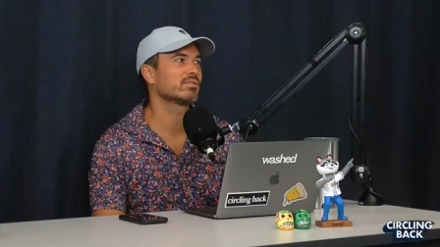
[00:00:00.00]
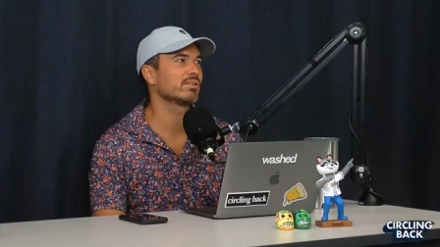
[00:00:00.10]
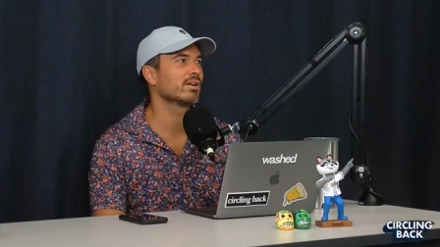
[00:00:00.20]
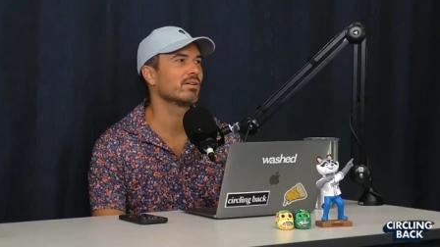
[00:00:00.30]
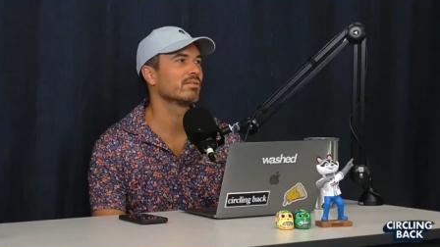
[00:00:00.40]

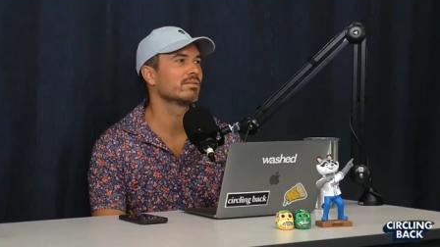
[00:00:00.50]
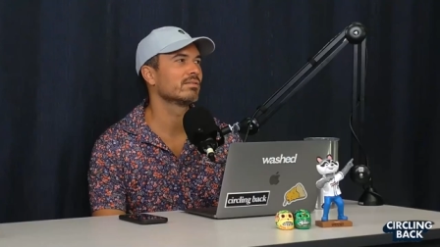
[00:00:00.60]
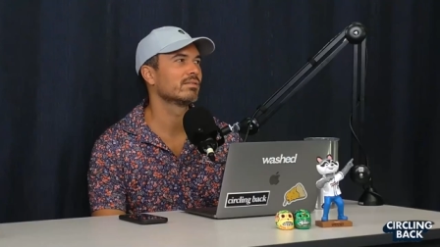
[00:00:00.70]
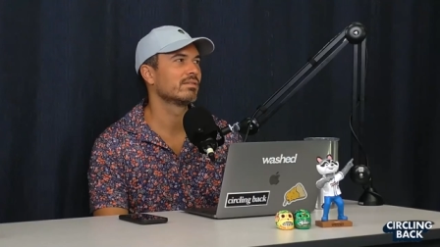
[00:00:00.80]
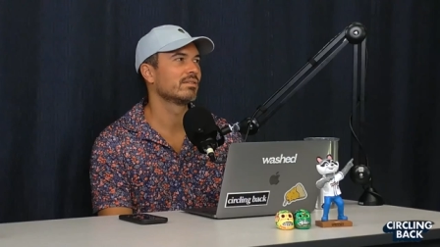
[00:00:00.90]
go. Never
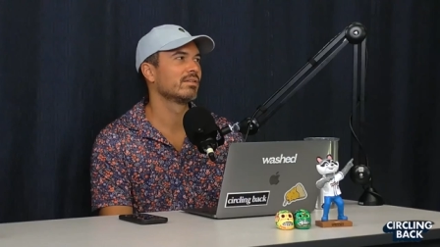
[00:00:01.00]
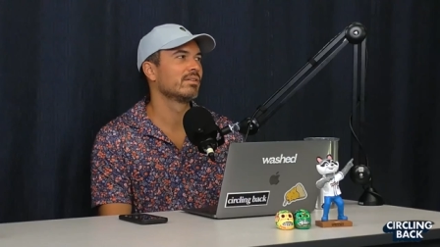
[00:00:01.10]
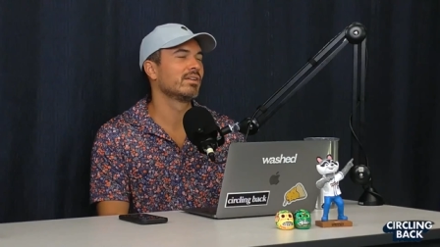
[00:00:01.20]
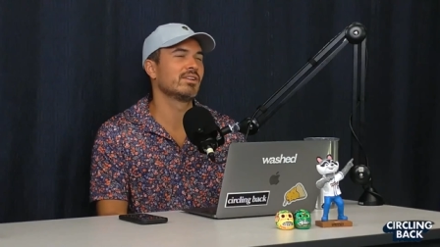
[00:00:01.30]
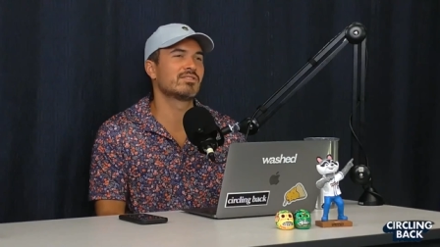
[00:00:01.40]
been.
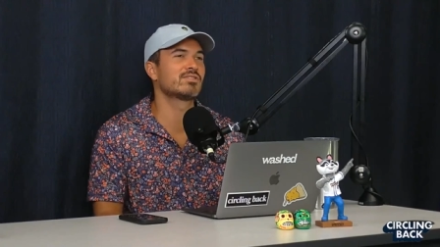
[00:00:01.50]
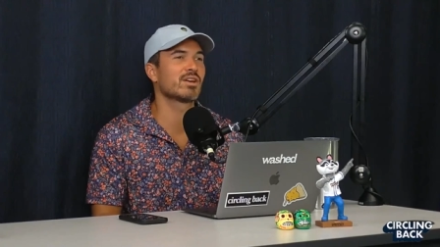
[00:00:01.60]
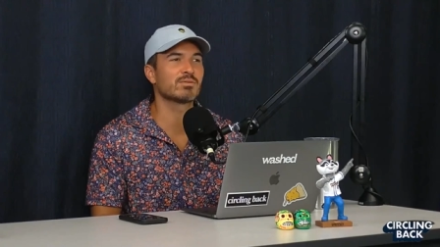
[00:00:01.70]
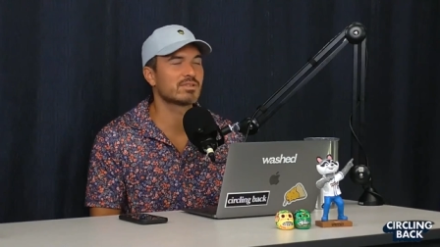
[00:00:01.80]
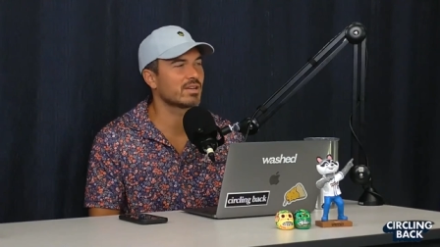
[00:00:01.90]
It's
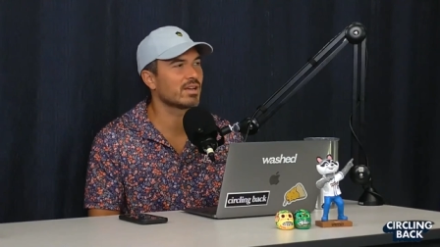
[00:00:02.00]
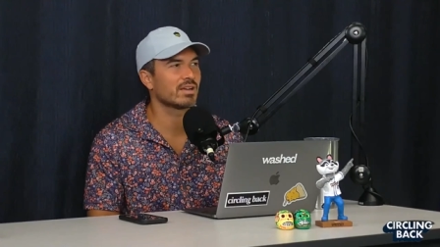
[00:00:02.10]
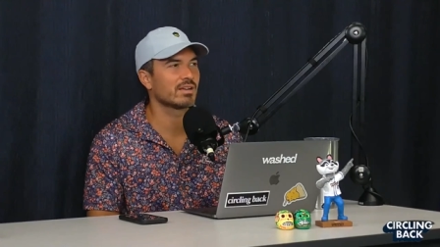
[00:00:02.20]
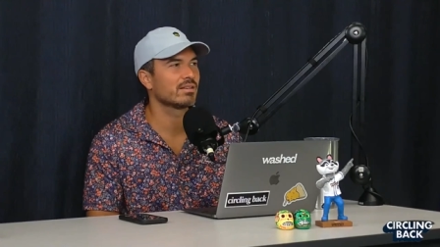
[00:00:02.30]
so sick.